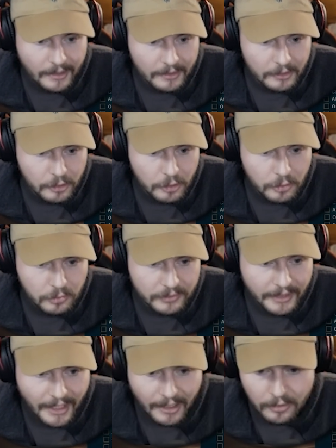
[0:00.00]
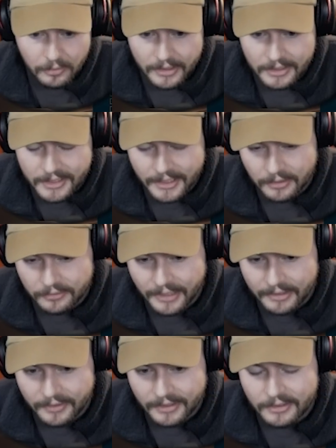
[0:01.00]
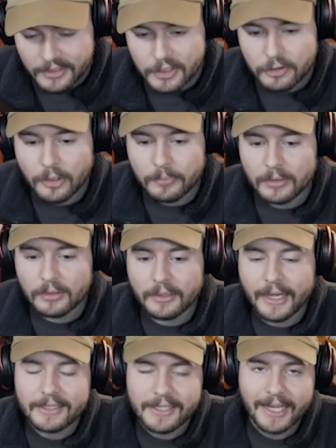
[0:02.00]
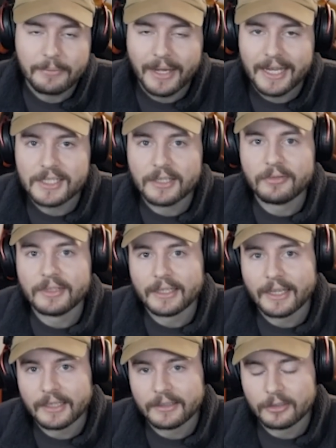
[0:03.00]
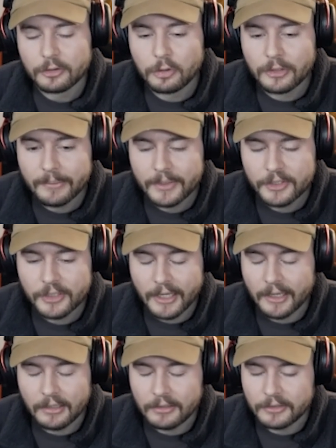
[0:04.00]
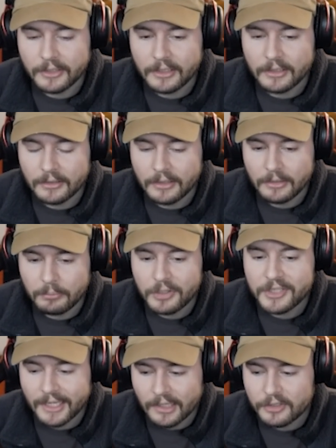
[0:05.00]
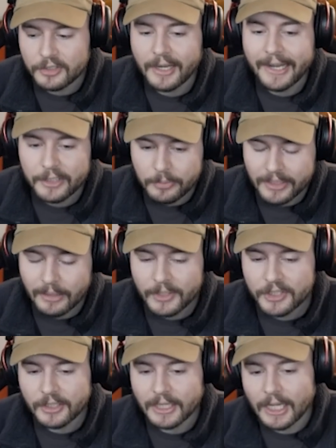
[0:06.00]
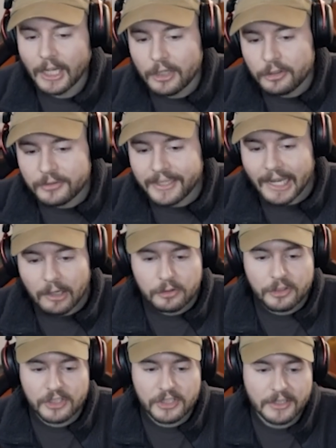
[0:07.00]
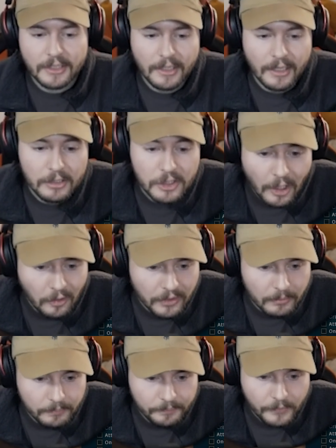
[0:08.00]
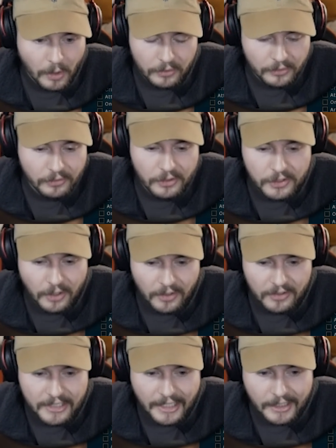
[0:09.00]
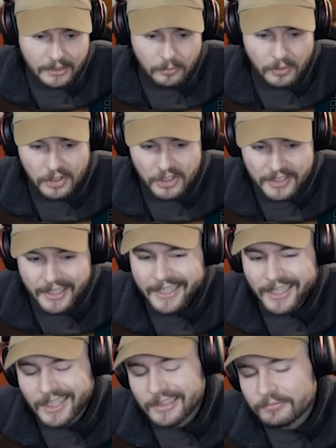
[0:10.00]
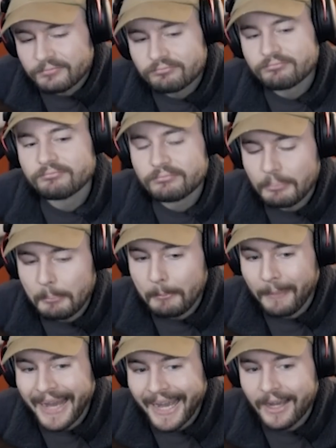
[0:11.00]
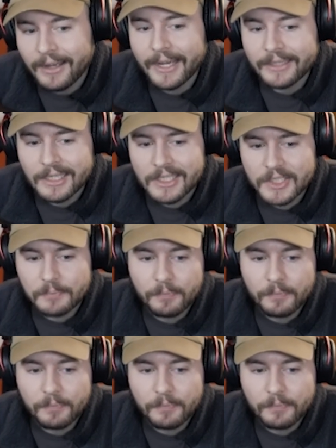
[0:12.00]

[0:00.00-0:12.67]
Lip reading: You now, instead of having this triple attack passive and then getting the true damage, the percentage HP damage, you now just slow them on your first auto attack, which is kind of meh, I guess.